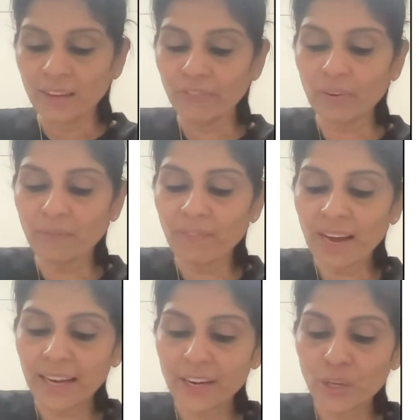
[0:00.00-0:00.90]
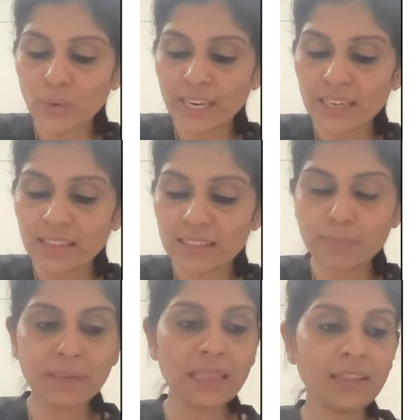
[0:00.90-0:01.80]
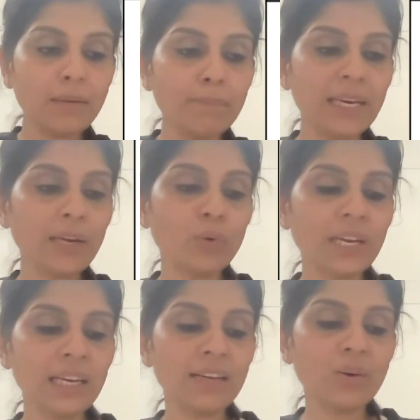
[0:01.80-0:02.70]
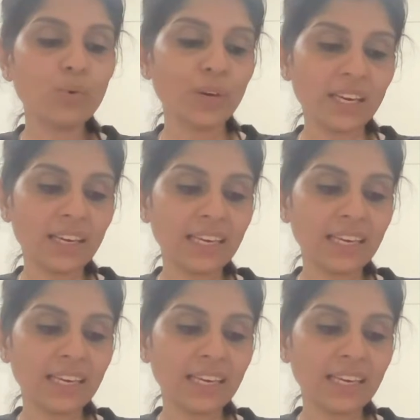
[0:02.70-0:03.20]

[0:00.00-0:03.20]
From where do you get this methyl malonyl CoA?